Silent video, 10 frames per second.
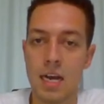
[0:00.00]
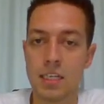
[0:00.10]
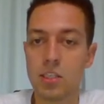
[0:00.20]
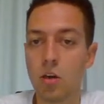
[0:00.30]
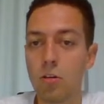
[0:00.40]

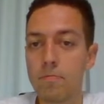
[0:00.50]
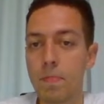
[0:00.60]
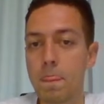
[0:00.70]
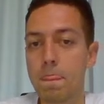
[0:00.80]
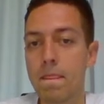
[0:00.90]
So
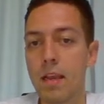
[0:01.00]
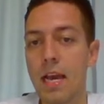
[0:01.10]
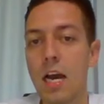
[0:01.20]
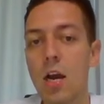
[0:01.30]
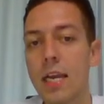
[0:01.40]

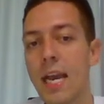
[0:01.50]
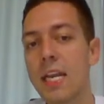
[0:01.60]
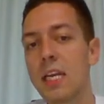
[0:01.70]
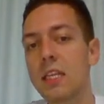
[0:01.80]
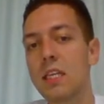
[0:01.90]

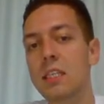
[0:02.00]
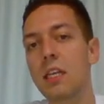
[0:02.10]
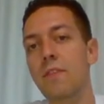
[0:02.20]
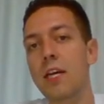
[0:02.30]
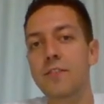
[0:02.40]
again, in this
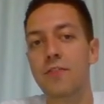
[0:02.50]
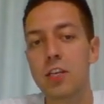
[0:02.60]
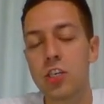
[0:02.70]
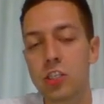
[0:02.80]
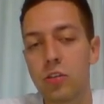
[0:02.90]
advanced
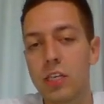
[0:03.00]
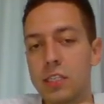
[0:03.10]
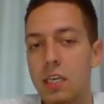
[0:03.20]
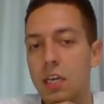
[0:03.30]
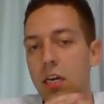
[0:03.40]
French, as you can
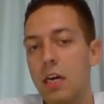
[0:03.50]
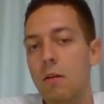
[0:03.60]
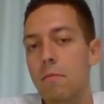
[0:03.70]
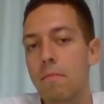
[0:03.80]
see, uh,